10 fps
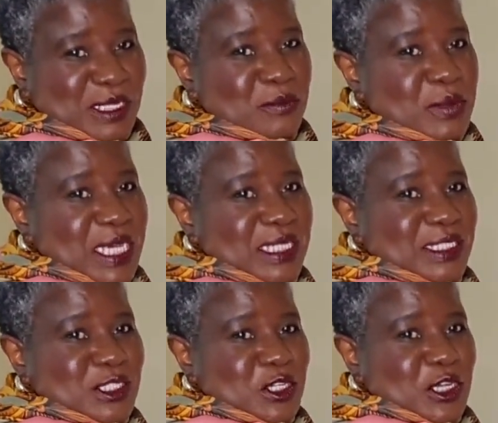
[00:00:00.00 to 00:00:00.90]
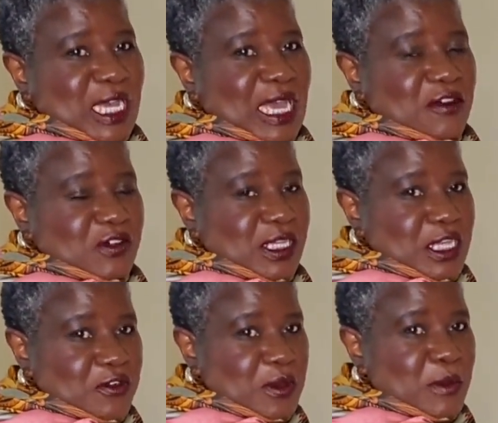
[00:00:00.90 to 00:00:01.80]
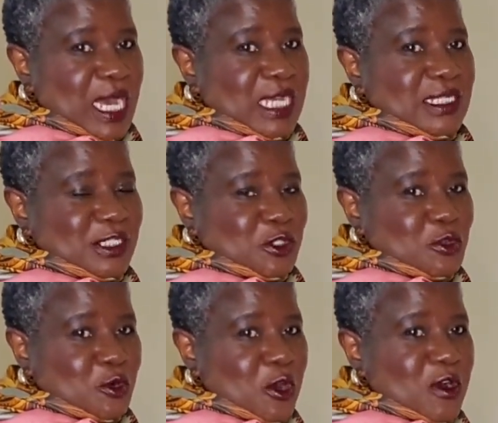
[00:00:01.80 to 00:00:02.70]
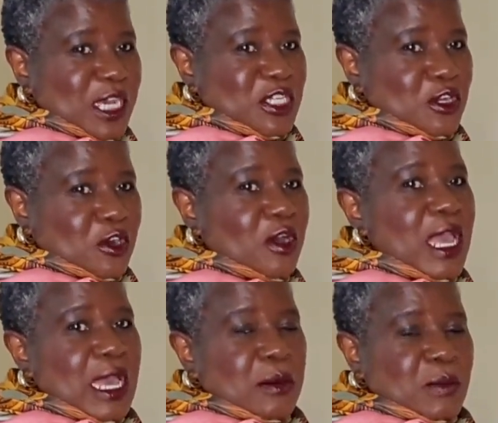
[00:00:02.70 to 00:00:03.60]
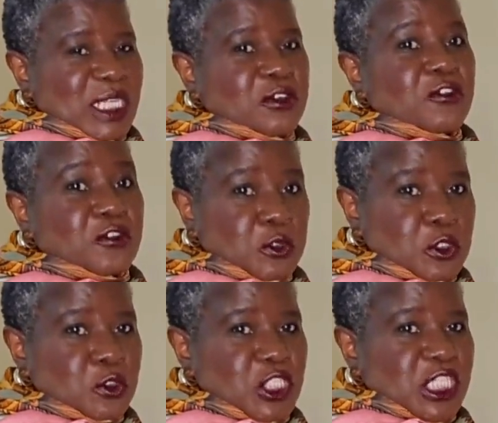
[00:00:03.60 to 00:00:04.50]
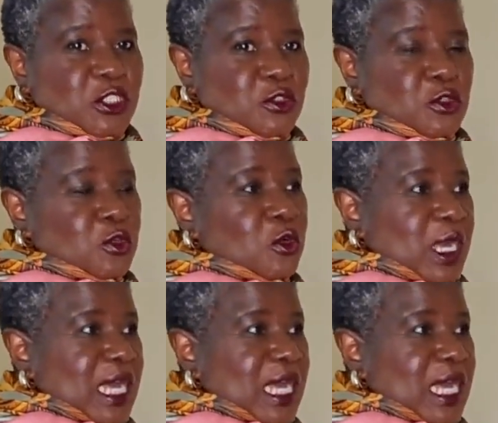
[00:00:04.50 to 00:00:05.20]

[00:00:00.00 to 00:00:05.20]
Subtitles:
Betterave. Never mind, it's too long, I know, but for you just to